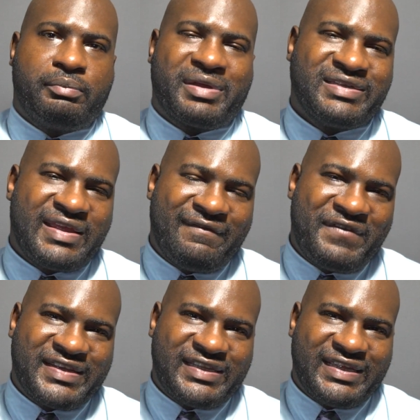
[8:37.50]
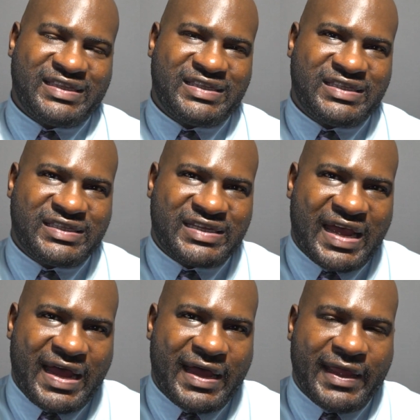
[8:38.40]
because they invested
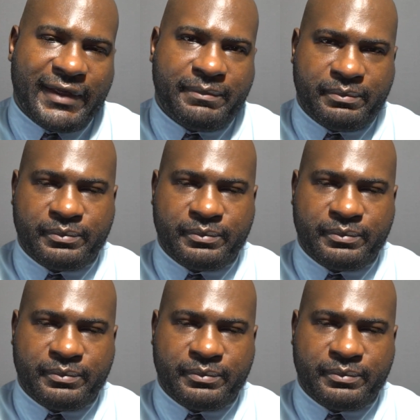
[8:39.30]
time.